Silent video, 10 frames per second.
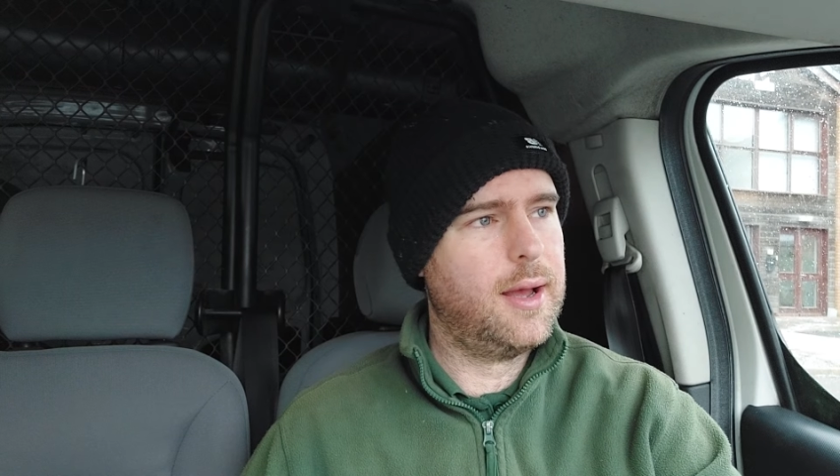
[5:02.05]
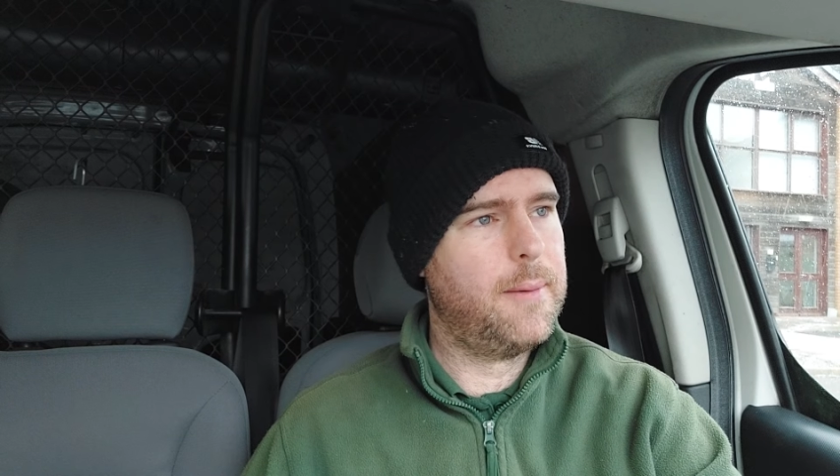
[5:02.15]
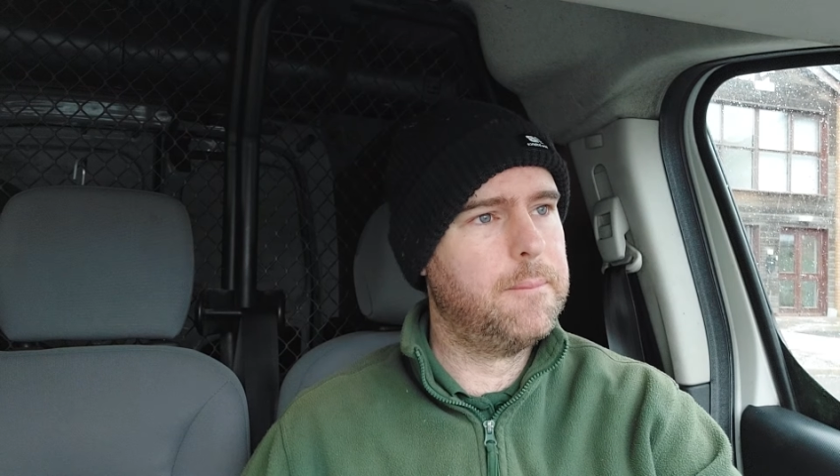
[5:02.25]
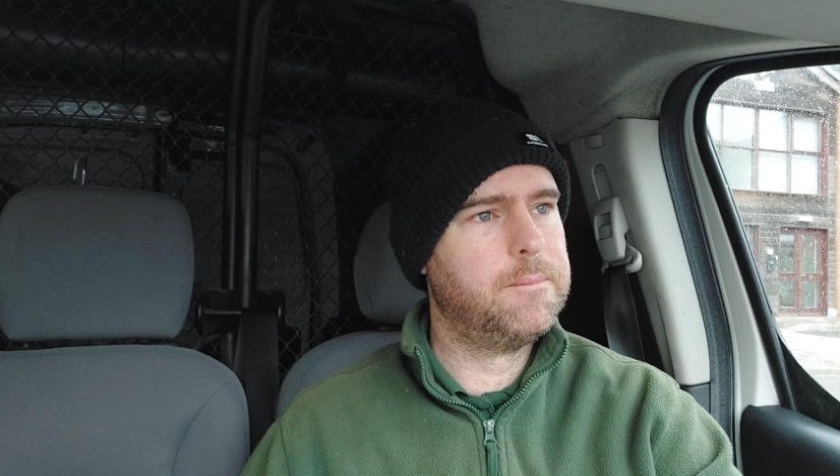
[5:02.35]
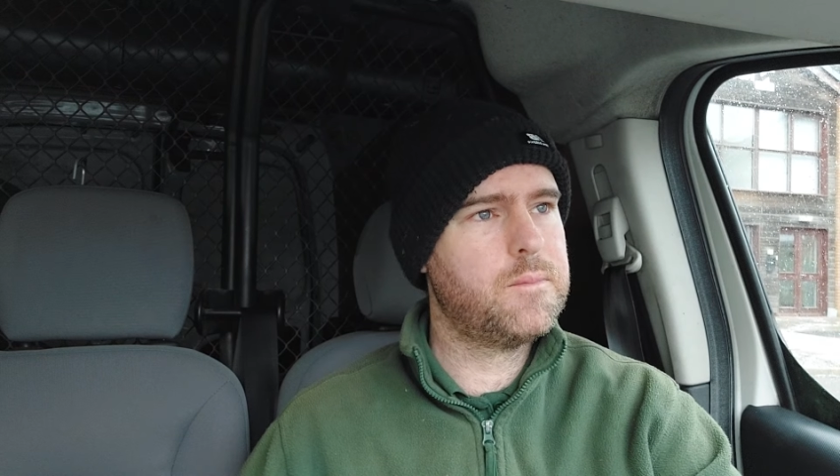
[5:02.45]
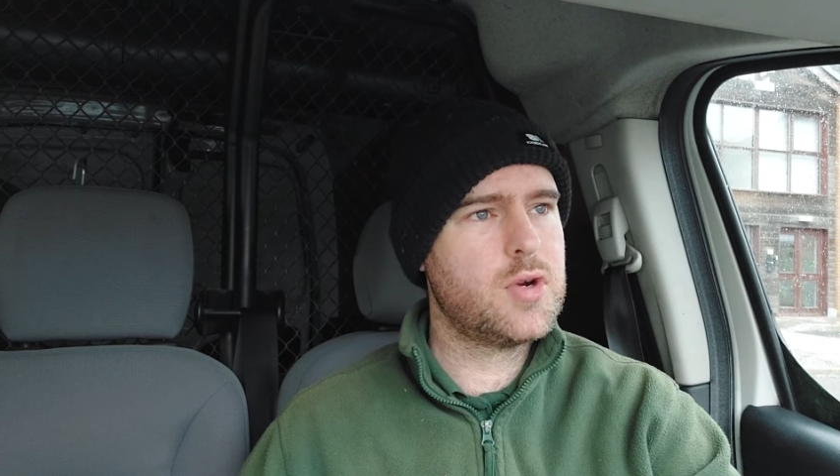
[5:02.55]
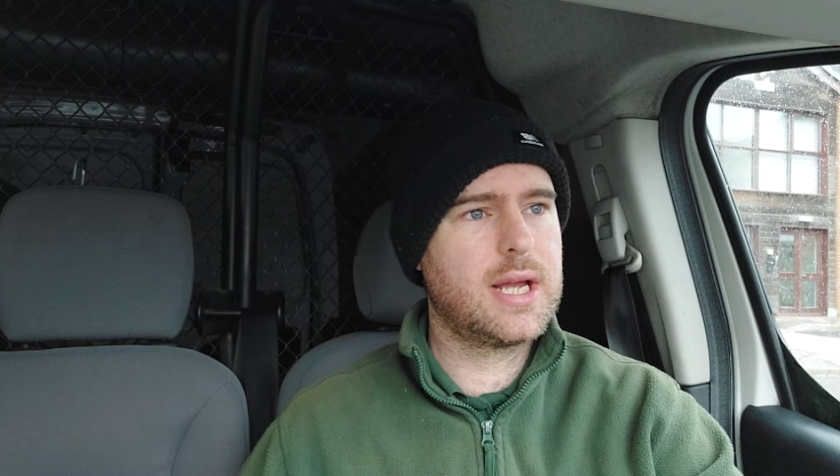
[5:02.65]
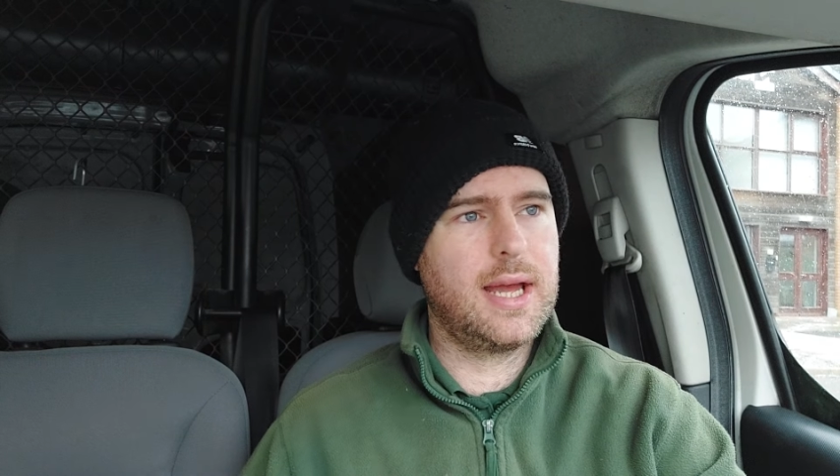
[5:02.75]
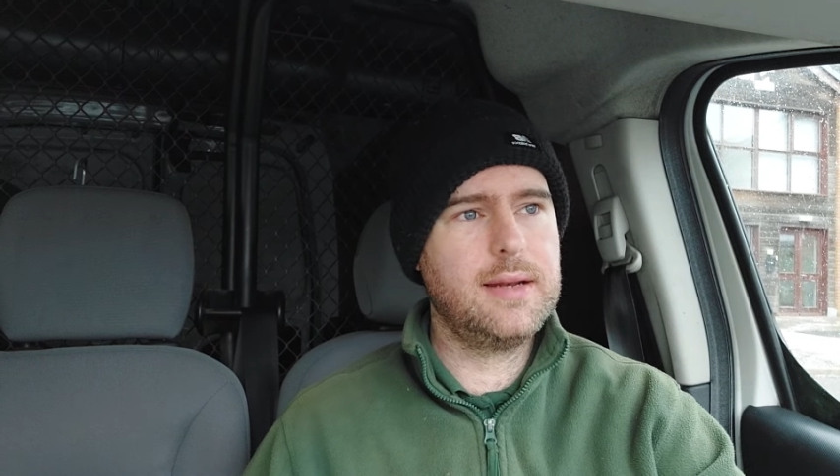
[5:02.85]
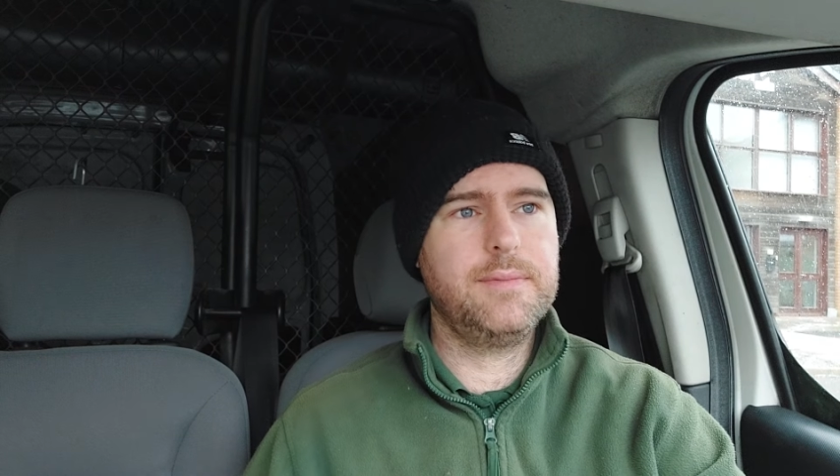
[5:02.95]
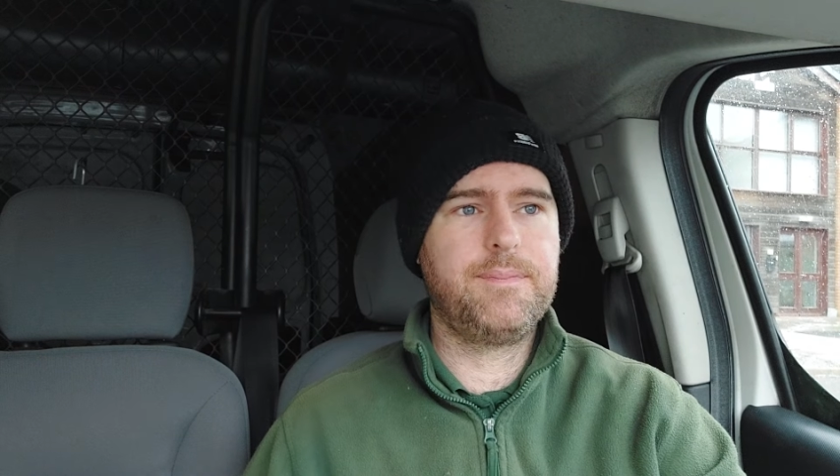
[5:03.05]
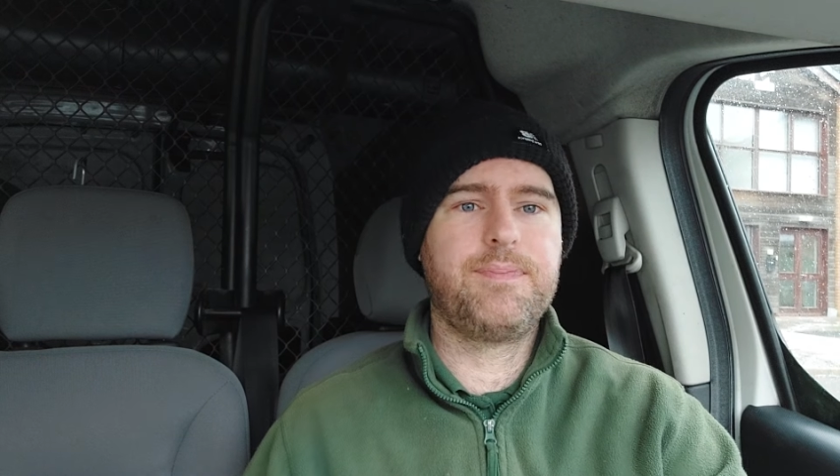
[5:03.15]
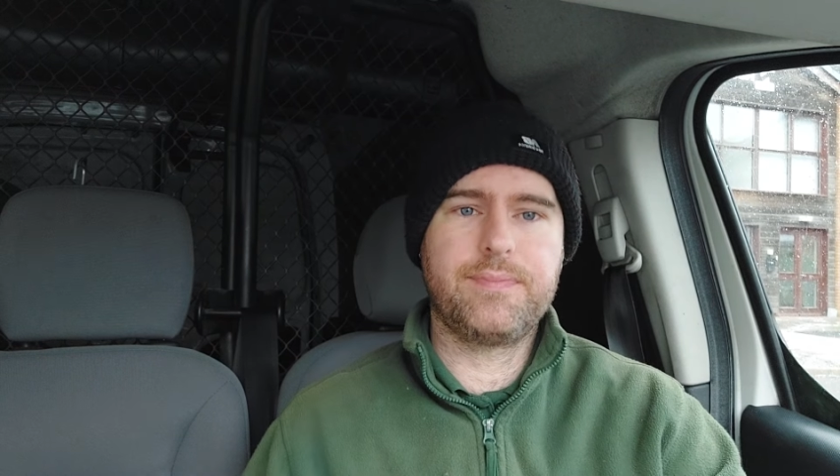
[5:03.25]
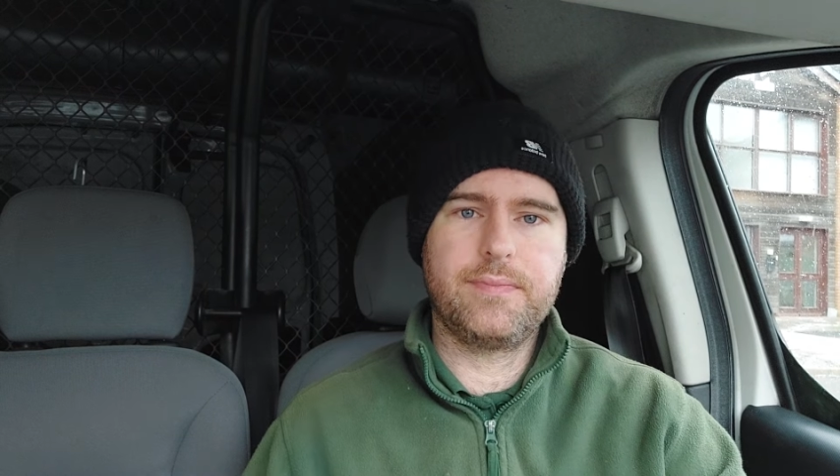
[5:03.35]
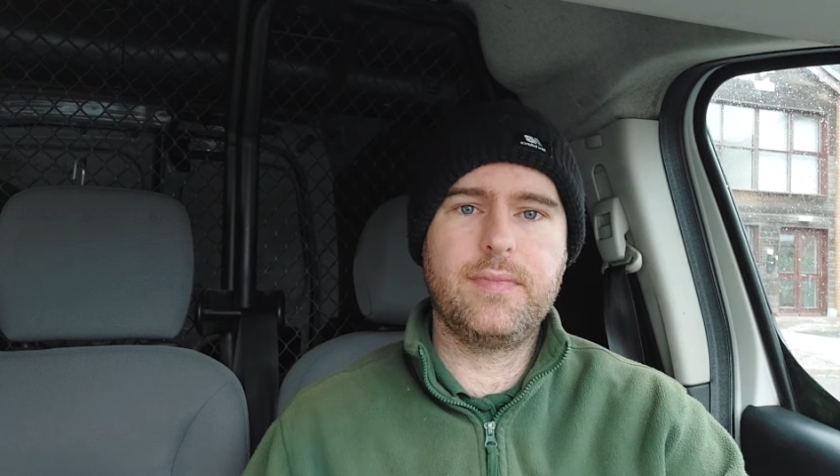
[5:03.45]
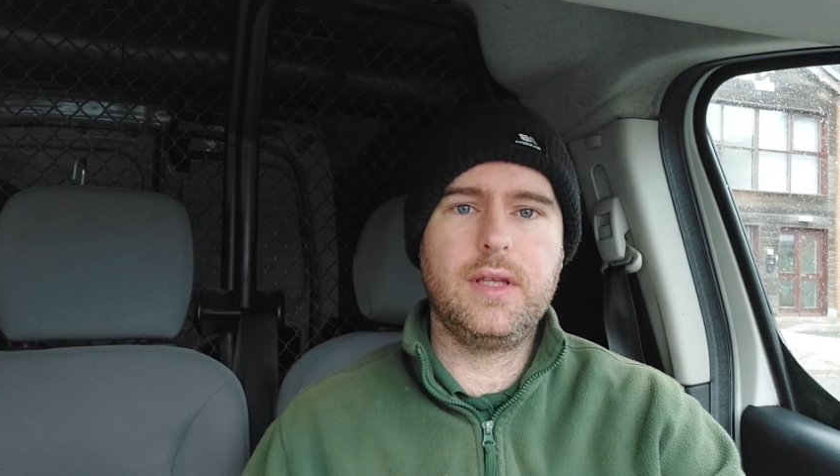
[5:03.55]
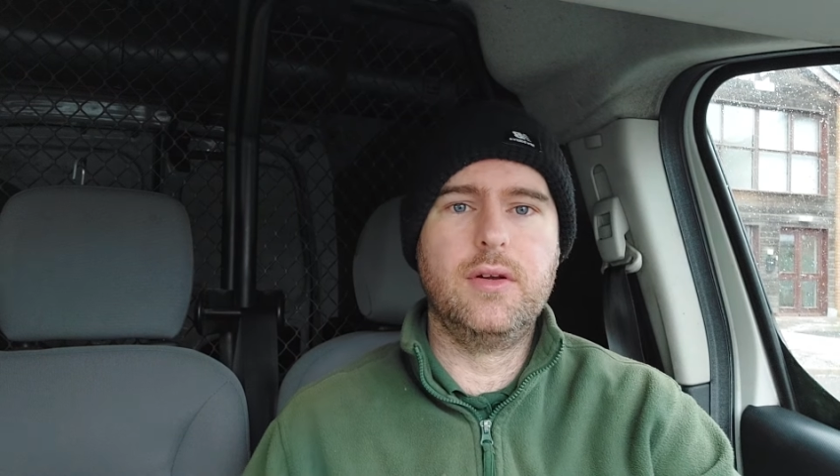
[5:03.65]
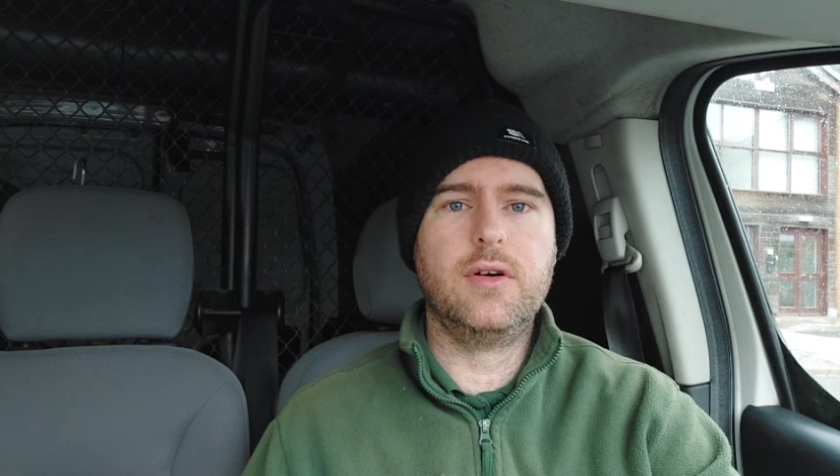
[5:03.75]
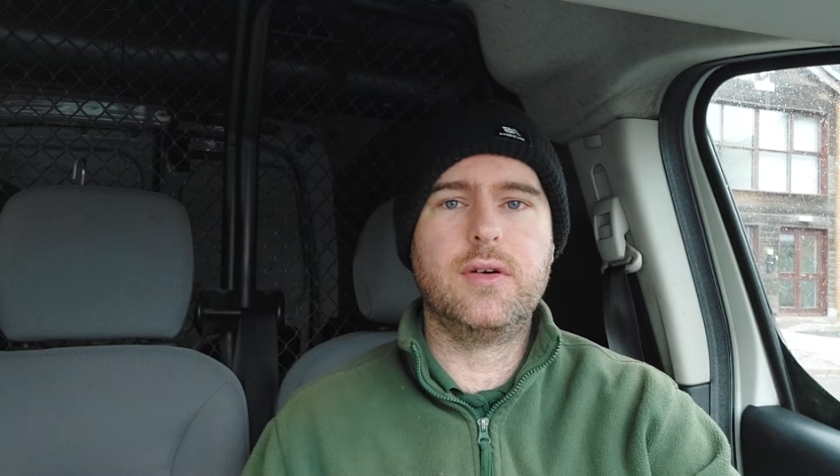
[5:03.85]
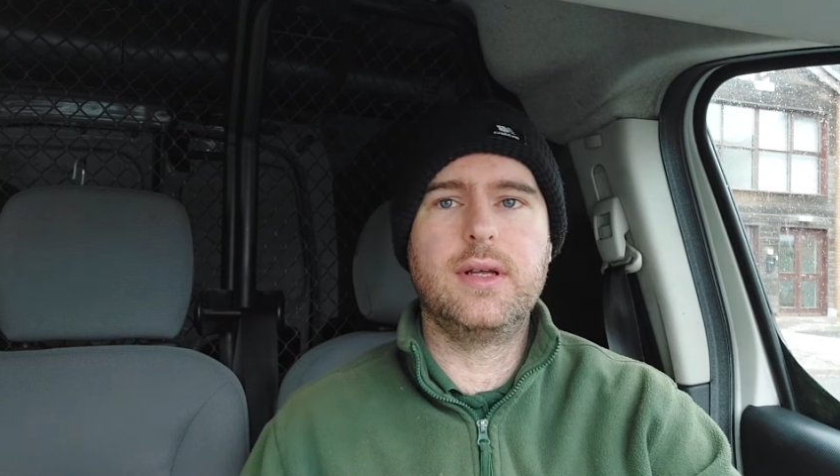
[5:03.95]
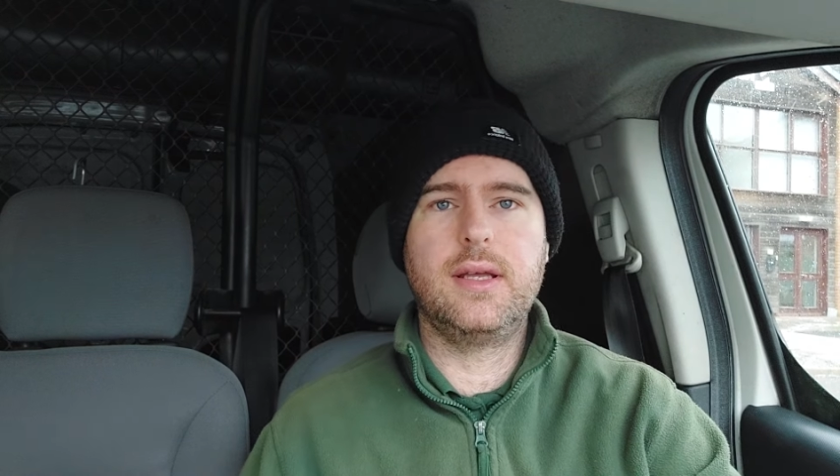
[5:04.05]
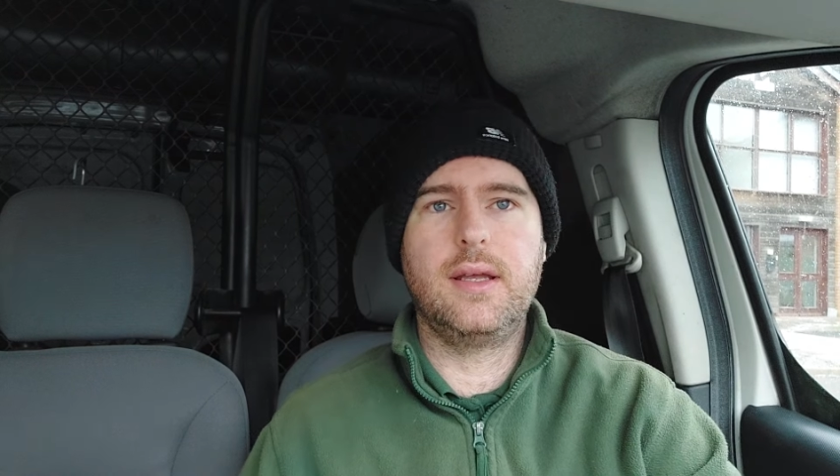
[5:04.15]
Um, but again, you know,